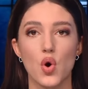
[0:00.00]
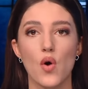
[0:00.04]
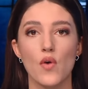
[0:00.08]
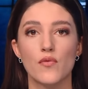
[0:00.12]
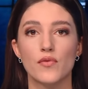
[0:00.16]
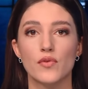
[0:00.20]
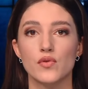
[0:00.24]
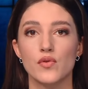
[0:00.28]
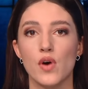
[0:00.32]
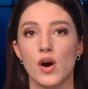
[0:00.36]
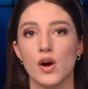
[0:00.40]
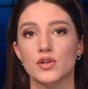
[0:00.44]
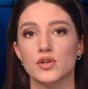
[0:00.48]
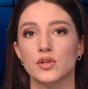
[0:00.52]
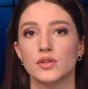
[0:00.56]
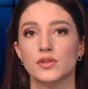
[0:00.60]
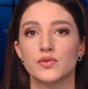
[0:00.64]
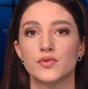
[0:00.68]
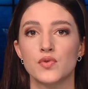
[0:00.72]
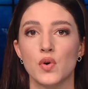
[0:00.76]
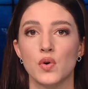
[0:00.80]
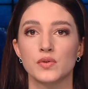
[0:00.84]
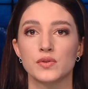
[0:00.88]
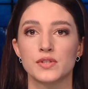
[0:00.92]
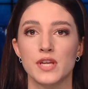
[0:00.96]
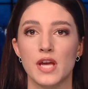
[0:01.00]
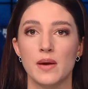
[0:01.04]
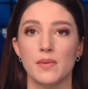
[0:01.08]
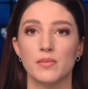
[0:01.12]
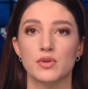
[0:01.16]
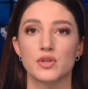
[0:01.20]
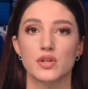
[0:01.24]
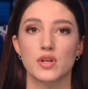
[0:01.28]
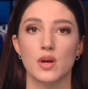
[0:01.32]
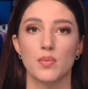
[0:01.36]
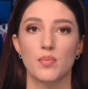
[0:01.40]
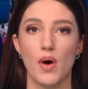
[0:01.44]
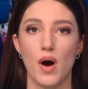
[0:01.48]
of a Russian drone
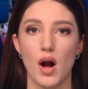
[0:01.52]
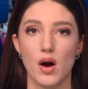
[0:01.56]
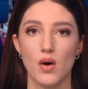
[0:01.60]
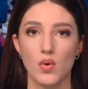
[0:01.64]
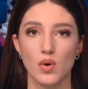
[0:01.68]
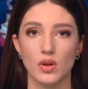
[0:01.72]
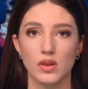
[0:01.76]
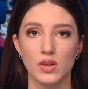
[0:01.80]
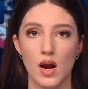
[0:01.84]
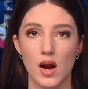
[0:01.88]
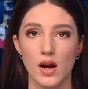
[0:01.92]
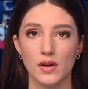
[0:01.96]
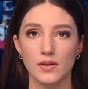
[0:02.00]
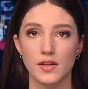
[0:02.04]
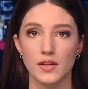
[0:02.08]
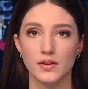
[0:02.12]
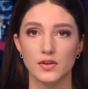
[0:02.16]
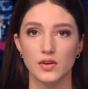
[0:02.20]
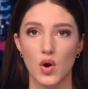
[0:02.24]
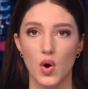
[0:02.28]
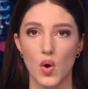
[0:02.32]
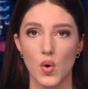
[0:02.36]
damaged a power line and